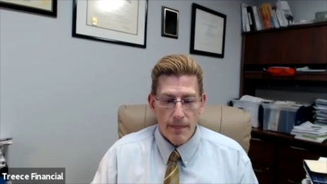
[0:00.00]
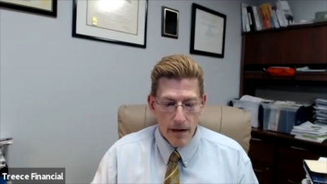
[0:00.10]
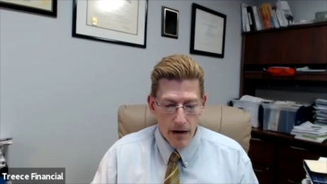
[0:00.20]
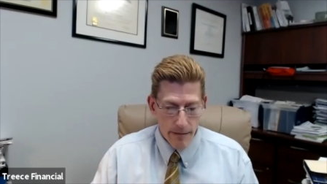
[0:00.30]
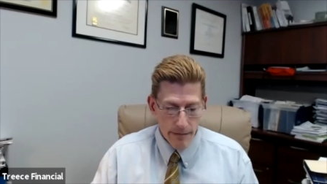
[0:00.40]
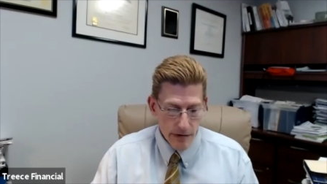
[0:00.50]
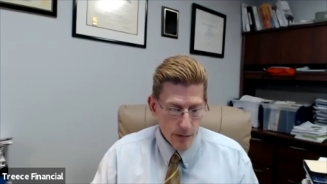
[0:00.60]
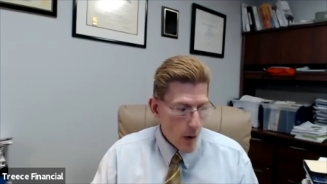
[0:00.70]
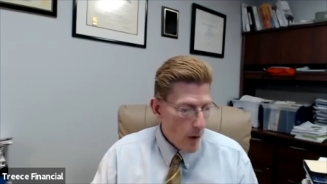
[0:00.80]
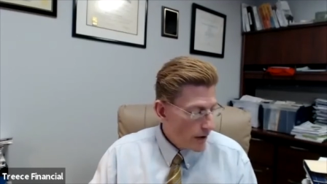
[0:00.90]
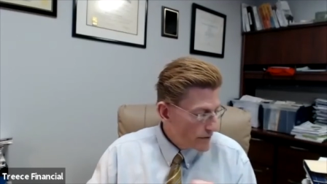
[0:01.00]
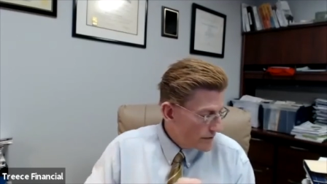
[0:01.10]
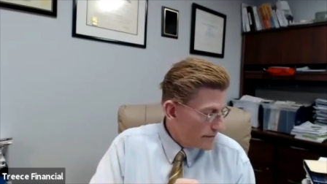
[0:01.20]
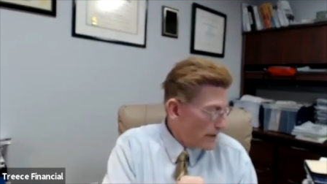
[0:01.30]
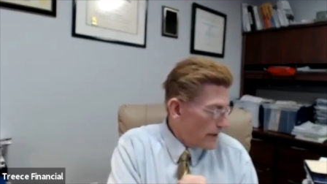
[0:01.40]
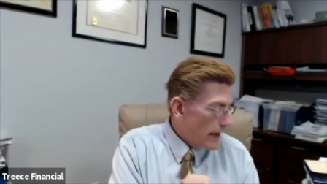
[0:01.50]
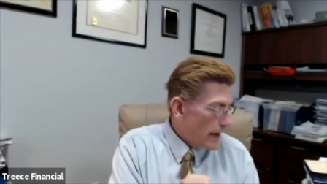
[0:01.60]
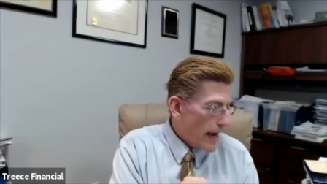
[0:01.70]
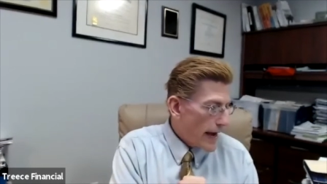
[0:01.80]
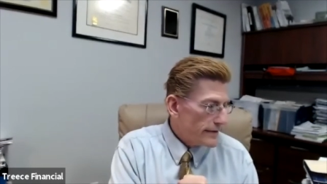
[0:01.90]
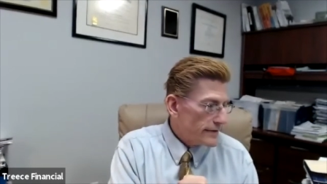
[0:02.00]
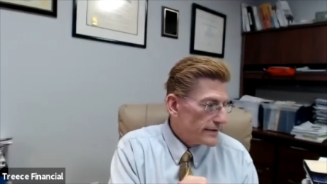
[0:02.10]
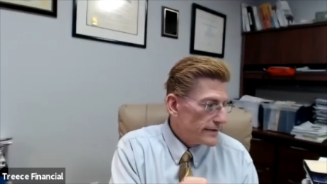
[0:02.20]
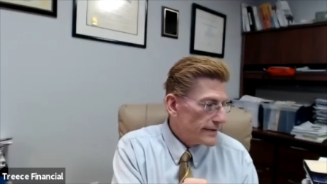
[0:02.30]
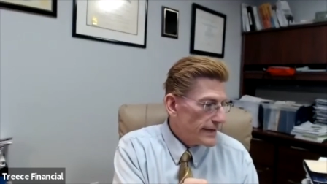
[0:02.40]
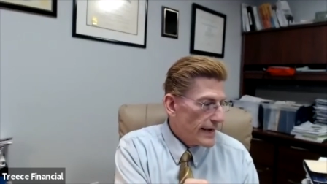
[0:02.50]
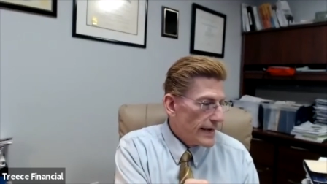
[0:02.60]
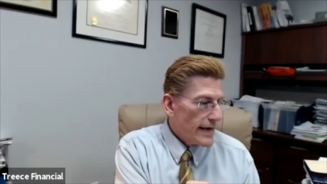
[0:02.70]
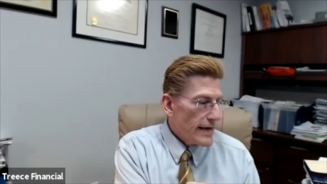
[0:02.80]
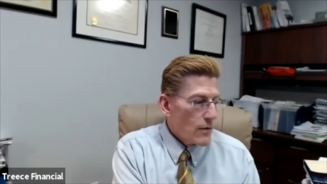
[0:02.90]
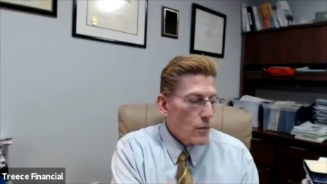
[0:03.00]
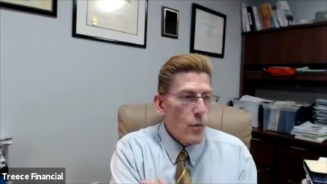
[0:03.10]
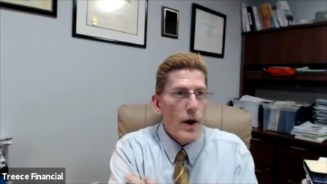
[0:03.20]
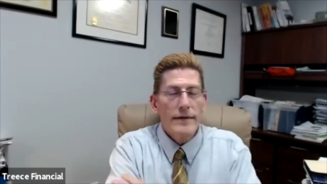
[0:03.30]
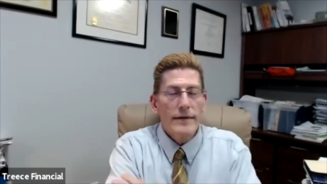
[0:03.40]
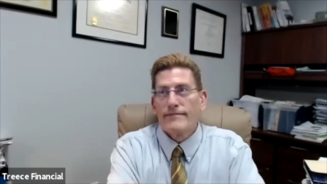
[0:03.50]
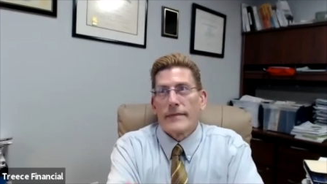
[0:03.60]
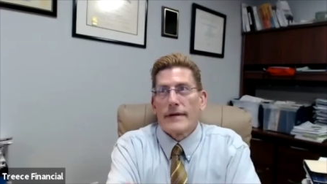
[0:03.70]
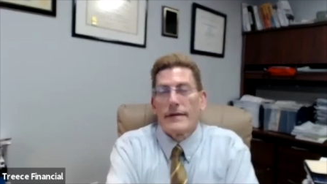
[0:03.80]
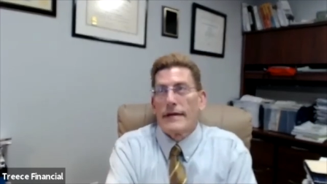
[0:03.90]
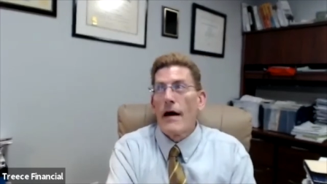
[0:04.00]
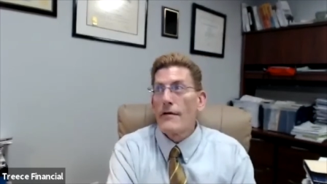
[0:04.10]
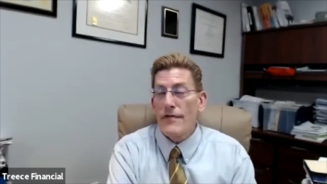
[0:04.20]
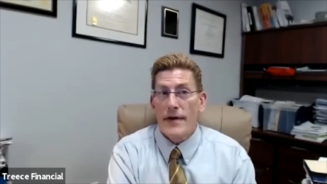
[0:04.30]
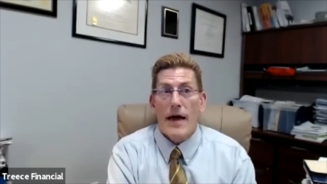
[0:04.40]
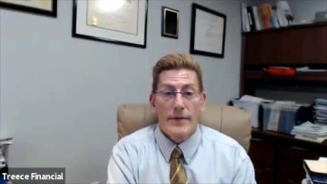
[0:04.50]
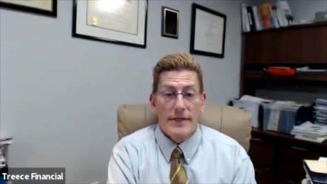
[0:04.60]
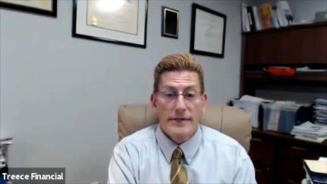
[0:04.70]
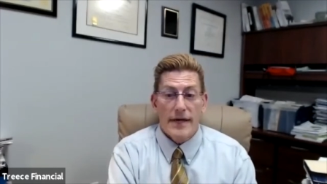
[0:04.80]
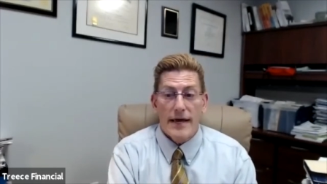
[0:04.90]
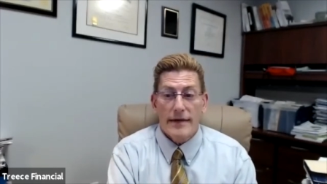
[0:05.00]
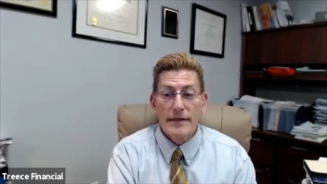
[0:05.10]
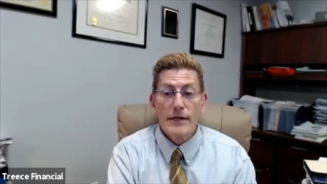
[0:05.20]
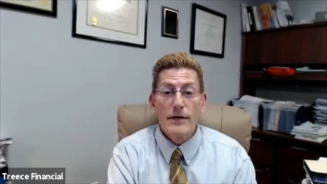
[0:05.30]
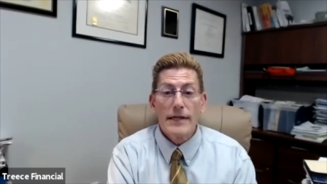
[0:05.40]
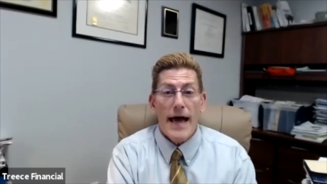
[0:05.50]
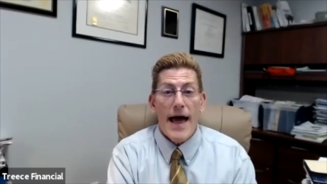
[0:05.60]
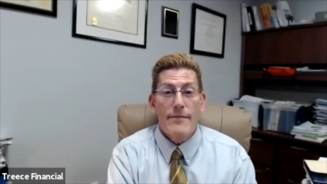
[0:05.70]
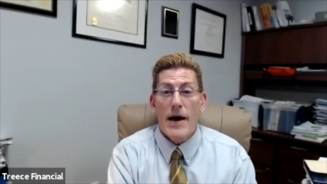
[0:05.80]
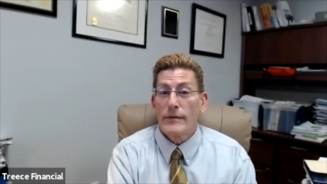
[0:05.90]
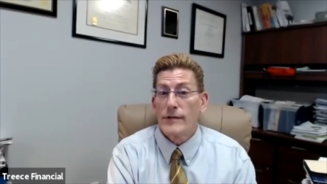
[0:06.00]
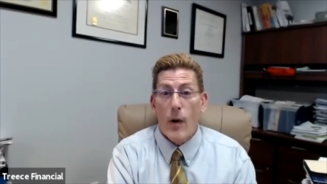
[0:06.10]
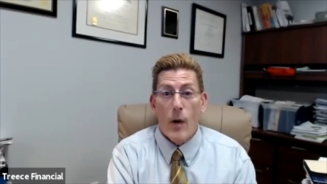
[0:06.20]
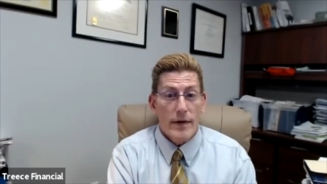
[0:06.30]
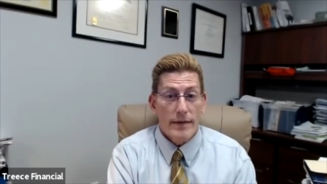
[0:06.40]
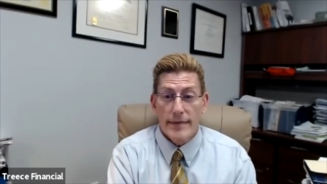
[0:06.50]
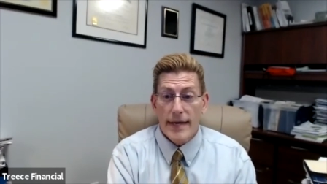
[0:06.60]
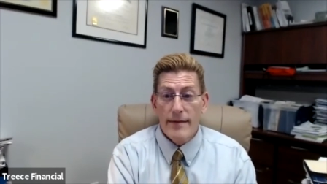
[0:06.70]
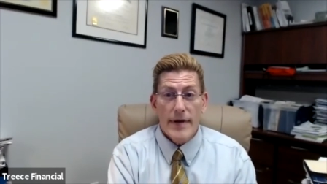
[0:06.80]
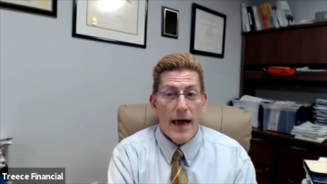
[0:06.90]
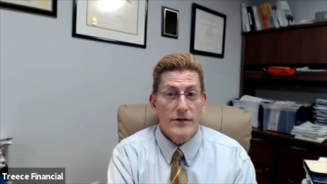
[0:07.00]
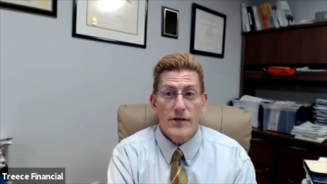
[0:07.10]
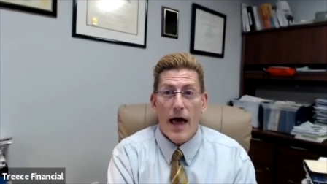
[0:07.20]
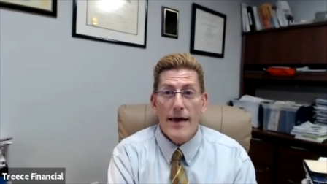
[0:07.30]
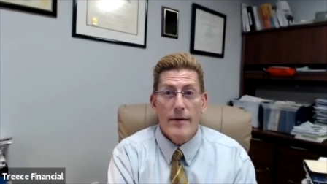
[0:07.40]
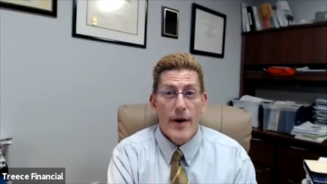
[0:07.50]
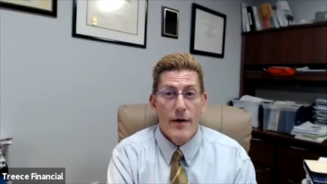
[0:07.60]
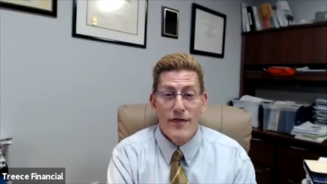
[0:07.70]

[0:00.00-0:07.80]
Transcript: um, these polls. And one other thing I'm going to say clearly, I am outspoken. I'm not shy about